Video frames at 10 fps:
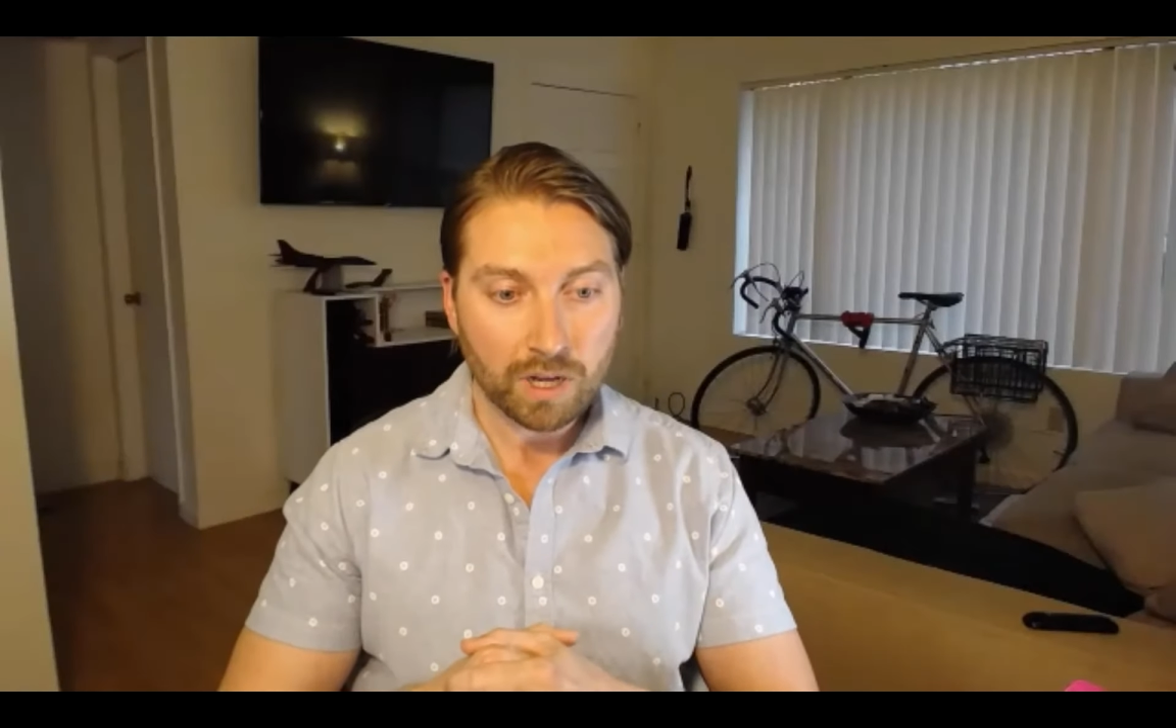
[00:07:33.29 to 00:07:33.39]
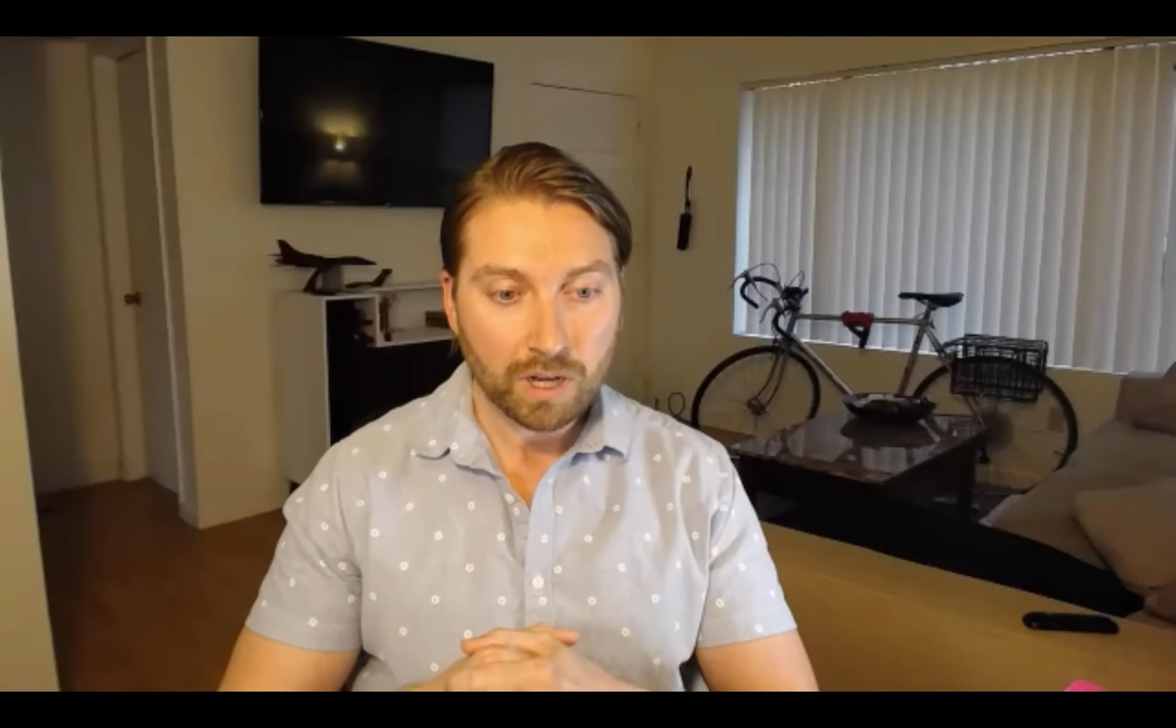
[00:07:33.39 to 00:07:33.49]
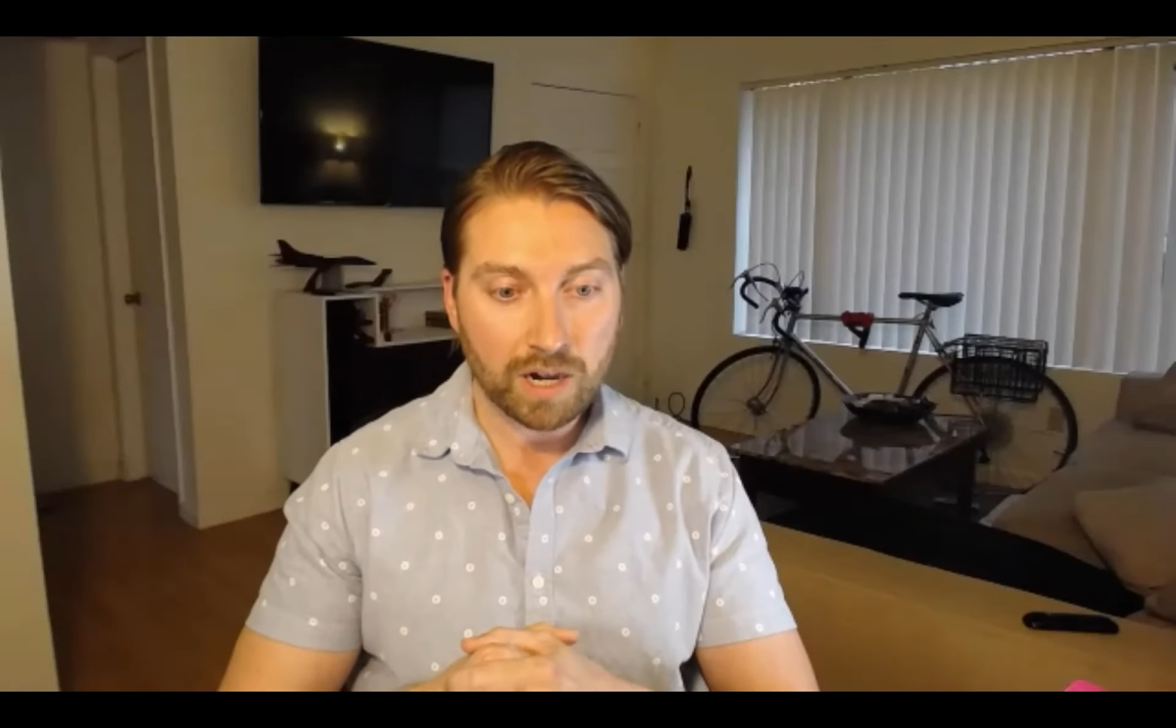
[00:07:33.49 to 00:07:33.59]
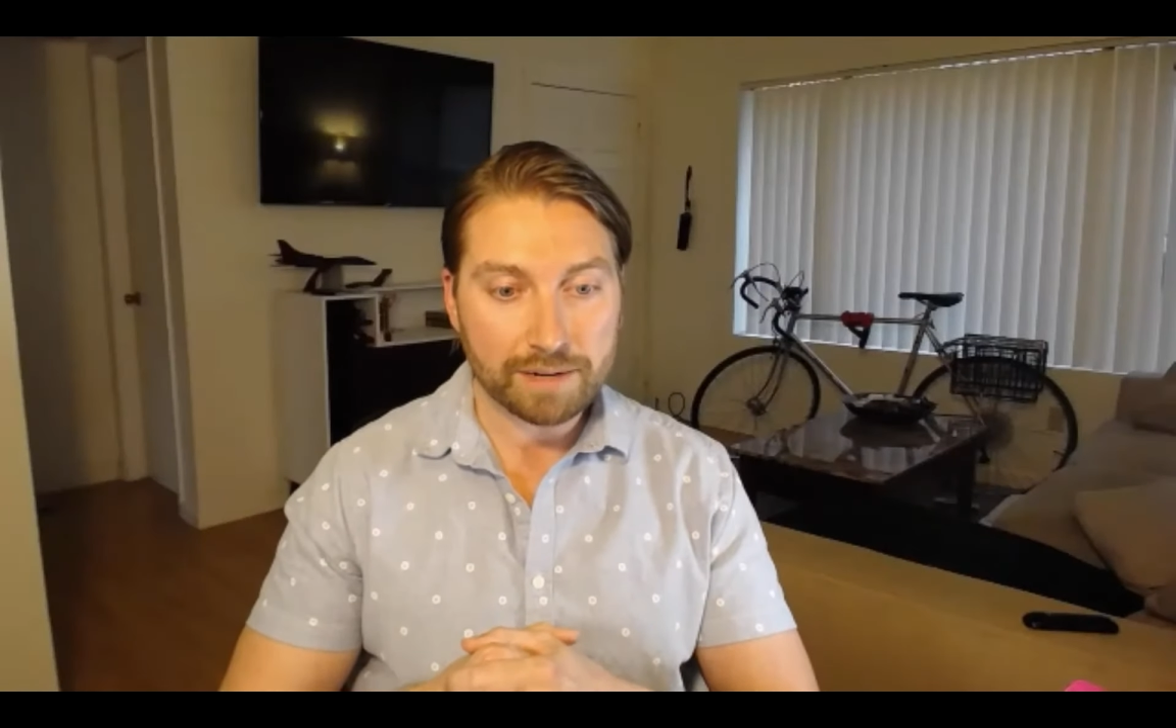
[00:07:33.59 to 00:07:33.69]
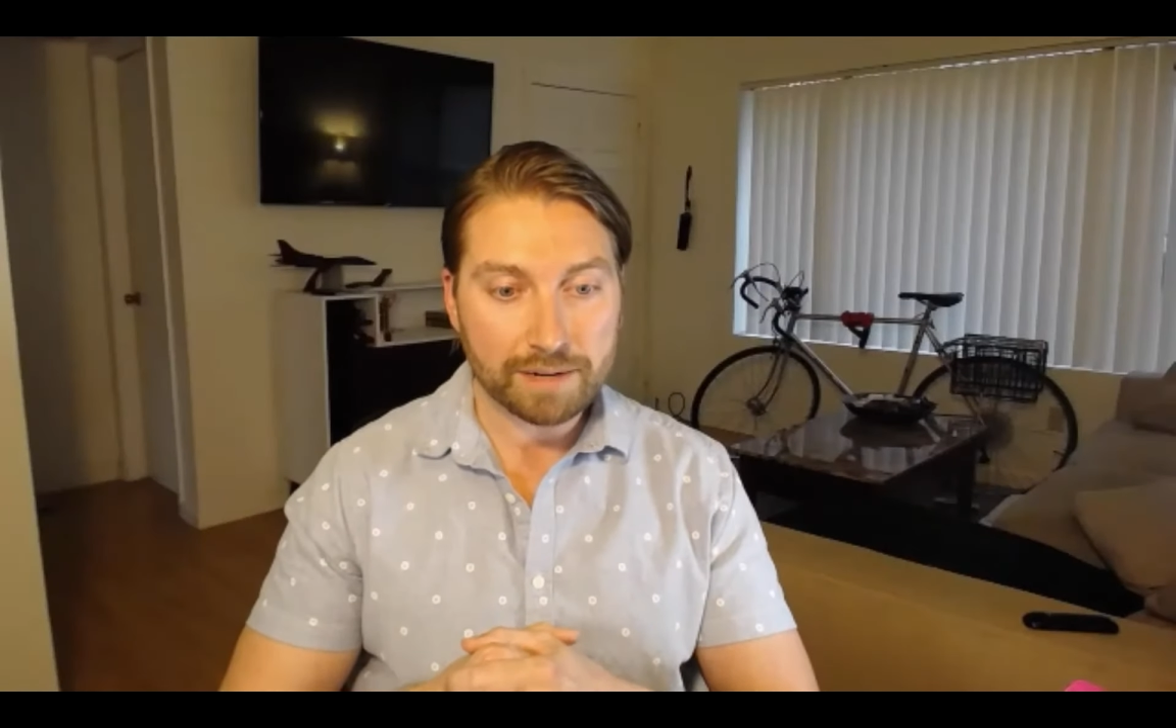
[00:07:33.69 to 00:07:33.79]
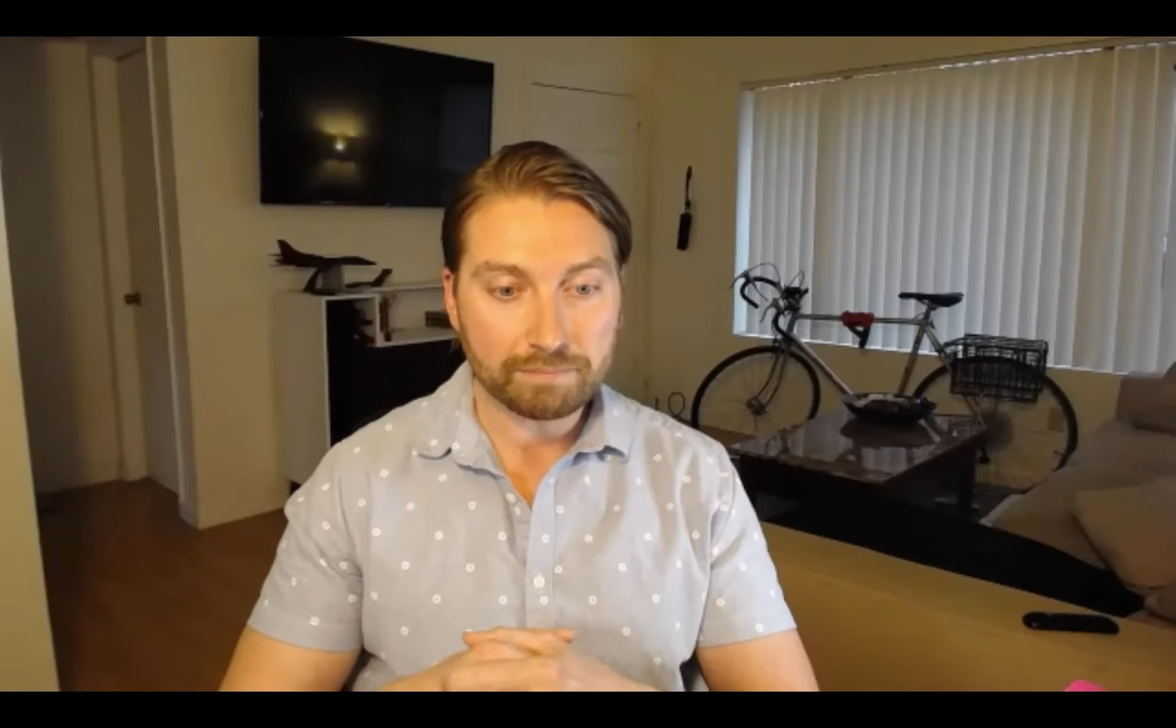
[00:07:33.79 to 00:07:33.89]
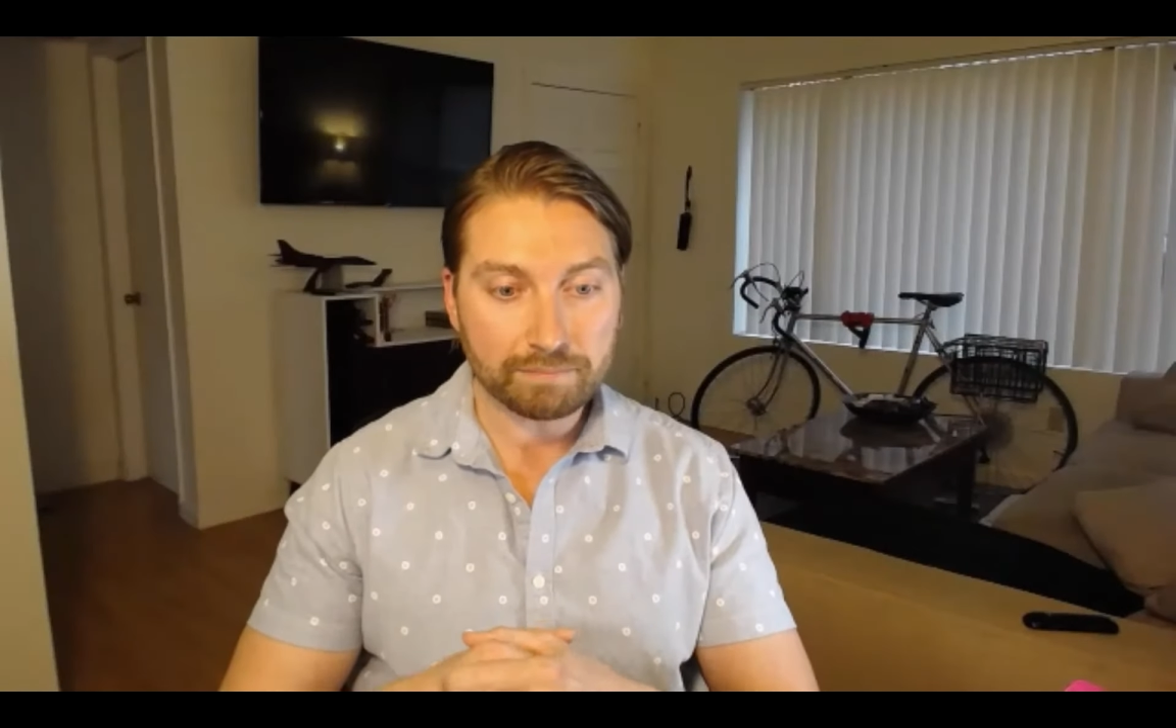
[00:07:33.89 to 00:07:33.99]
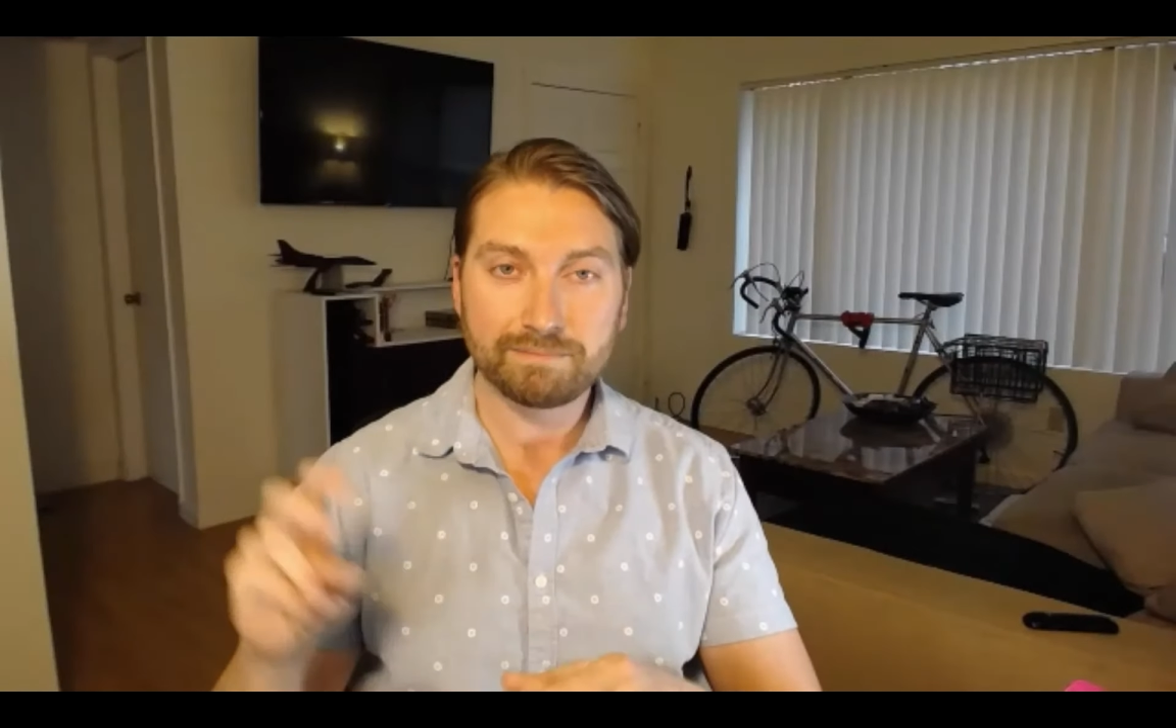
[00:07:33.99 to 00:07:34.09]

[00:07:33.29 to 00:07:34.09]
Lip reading: All right.